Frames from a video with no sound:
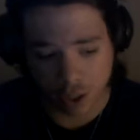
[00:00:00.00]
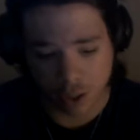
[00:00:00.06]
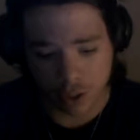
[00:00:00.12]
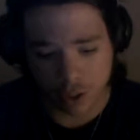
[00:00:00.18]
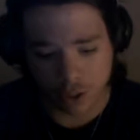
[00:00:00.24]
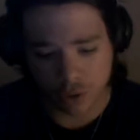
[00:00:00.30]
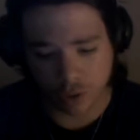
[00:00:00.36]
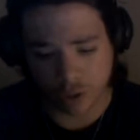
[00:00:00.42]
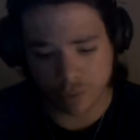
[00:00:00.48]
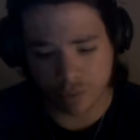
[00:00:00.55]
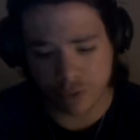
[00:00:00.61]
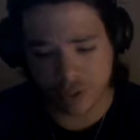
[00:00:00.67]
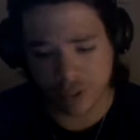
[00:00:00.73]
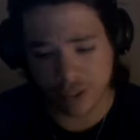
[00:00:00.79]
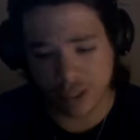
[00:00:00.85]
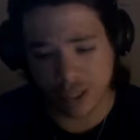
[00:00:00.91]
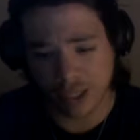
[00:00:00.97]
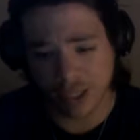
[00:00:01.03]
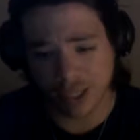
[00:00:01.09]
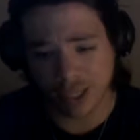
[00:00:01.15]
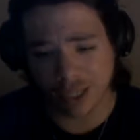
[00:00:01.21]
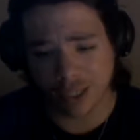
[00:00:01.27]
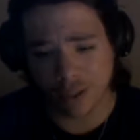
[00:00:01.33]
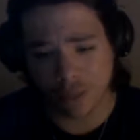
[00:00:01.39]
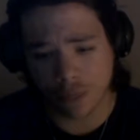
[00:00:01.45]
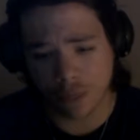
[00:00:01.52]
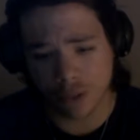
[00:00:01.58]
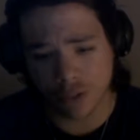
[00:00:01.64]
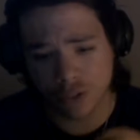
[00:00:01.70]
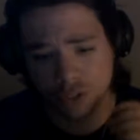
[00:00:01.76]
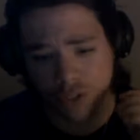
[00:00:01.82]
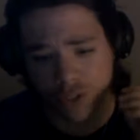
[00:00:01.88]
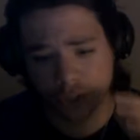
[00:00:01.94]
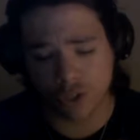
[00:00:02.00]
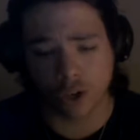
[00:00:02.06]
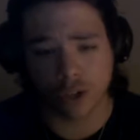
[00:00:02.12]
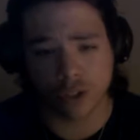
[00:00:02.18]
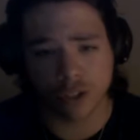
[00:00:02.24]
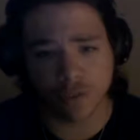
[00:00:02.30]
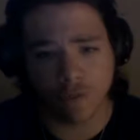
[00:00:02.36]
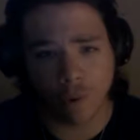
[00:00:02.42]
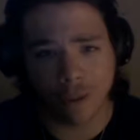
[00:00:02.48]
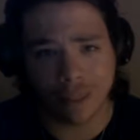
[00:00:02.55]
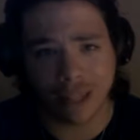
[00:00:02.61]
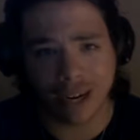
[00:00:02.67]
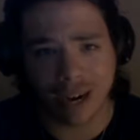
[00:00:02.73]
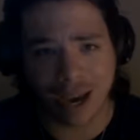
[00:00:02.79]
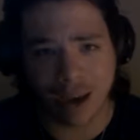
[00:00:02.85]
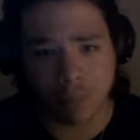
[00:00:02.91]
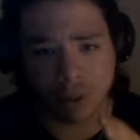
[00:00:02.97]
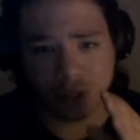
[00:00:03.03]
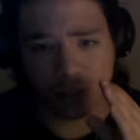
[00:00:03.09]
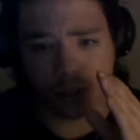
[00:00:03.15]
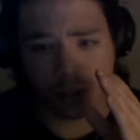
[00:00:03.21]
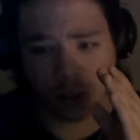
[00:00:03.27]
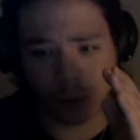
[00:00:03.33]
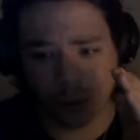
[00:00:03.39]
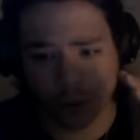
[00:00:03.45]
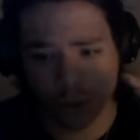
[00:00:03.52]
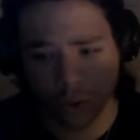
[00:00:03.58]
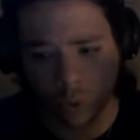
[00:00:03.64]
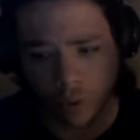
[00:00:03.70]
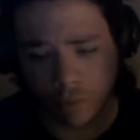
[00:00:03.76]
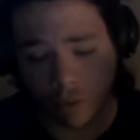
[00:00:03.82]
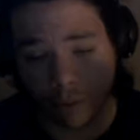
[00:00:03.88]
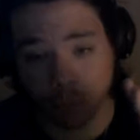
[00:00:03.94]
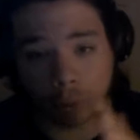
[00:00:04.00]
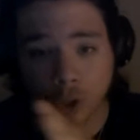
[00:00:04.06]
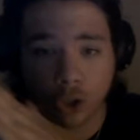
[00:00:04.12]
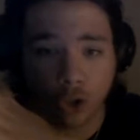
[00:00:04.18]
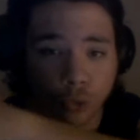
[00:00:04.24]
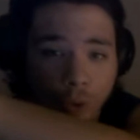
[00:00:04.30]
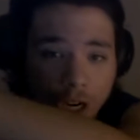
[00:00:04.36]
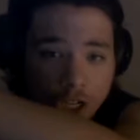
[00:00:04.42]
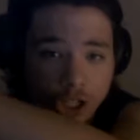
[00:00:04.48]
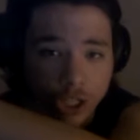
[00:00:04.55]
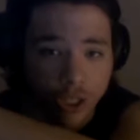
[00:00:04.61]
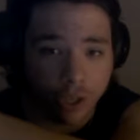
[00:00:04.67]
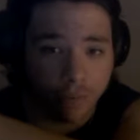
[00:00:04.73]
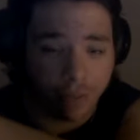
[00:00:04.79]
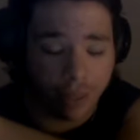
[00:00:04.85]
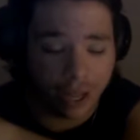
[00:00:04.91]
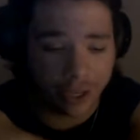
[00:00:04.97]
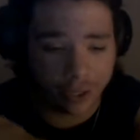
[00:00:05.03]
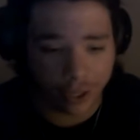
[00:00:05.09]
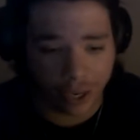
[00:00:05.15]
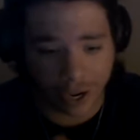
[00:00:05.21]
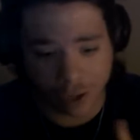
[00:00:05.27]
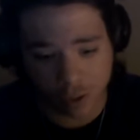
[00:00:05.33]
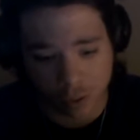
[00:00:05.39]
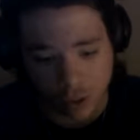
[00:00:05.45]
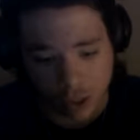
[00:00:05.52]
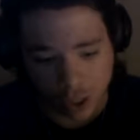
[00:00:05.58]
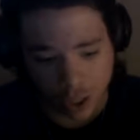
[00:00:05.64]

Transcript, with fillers: sort of see like the start of when that happens to sort of the progression of that and how